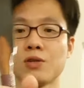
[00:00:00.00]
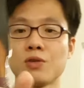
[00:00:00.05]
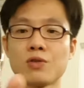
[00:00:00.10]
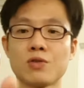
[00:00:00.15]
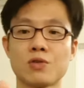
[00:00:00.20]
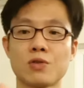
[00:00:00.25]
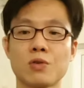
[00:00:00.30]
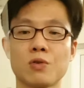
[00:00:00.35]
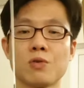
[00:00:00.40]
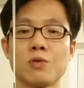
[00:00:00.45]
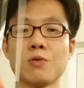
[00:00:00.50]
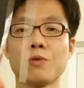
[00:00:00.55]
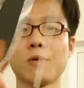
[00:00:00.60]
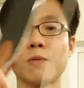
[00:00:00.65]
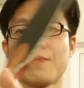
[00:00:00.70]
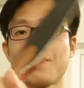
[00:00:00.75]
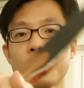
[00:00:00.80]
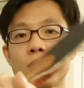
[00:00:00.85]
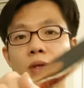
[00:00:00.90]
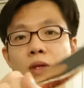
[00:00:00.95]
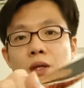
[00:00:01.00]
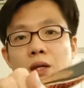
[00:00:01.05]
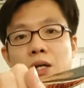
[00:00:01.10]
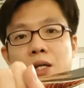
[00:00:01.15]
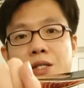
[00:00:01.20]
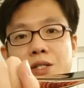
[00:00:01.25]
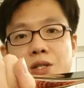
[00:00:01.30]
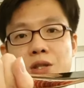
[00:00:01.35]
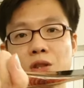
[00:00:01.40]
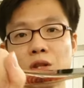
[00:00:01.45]
So
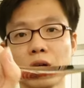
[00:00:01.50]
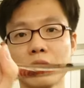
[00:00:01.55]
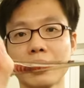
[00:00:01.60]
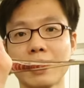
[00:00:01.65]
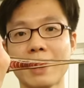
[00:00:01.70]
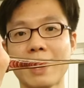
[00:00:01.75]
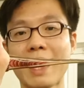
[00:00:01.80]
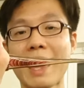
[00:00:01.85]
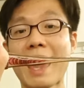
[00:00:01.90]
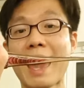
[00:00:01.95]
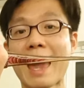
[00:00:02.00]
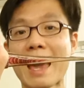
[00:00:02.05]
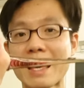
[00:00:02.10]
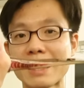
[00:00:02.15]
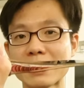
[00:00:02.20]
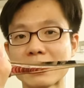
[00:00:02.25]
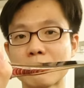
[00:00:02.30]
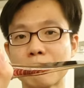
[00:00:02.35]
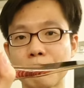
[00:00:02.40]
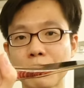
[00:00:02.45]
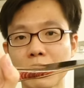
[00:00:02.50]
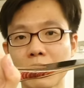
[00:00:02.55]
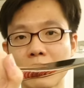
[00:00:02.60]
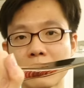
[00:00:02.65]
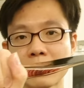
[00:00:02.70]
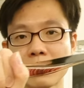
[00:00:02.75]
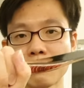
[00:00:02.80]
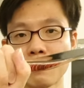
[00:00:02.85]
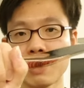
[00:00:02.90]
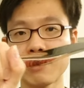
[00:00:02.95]
it's not as big
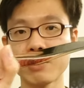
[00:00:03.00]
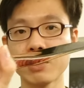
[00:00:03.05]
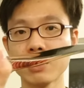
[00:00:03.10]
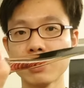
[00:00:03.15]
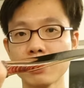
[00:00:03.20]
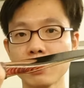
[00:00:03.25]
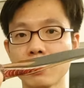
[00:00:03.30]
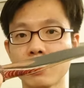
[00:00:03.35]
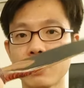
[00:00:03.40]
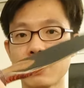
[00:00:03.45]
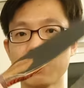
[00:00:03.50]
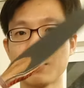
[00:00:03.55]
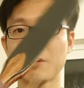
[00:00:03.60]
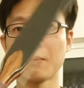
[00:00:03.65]
as the Mariner,